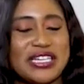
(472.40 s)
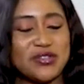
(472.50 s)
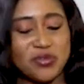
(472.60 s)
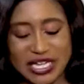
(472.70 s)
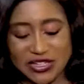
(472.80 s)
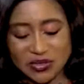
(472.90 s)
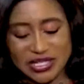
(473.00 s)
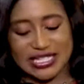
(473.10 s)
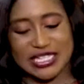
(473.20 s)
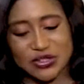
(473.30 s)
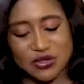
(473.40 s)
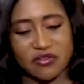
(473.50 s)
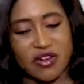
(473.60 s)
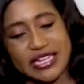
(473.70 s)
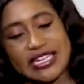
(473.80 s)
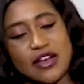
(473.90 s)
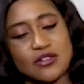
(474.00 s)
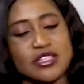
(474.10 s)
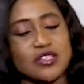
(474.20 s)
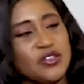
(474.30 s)
it would be interesting to find
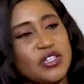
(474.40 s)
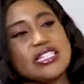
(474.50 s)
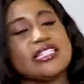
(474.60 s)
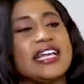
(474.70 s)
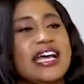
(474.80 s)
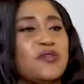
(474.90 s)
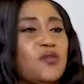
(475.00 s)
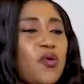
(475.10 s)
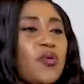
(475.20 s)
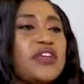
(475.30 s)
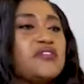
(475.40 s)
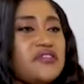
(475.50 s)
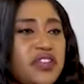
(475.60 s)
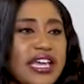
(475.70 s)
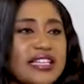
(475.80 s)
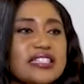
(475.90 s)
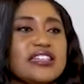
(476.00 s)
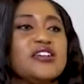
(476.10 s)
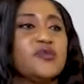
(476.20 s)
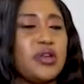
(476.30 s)
out. You understand, what were your fears
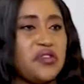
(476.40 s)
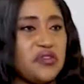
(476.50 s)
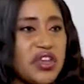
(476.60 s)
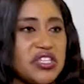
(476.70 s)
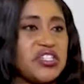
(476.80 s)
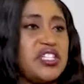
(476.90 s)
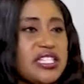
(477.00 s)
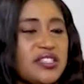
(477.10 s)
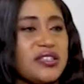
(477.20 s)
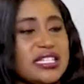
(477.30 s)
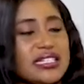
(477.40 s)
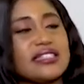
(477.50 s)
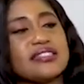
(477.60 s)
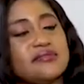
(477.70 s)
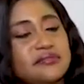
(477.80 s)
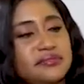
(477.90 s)
when you ventured into this?